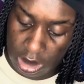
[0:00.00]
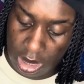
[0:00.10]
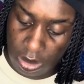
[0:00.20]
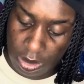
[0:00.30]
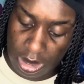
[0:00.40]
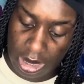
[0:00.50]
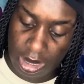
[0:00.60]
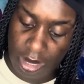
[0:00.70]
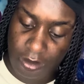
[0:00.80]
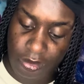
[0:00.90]
They're going to get
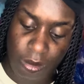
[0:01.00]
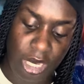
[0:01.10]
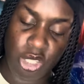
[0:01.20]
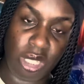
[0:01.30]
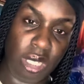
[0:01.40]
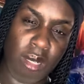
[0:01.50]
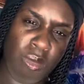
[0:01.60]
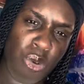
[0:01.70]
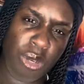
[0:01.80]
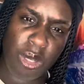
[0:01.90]
the information in the
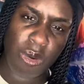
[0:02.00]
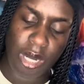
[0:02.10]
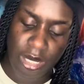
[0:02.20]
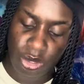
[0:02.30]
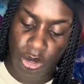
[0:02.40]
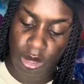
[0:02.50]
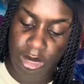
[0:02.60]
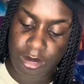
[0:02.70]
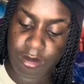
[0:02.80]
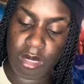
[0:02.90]
morning or at
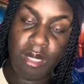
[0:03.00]
dawn,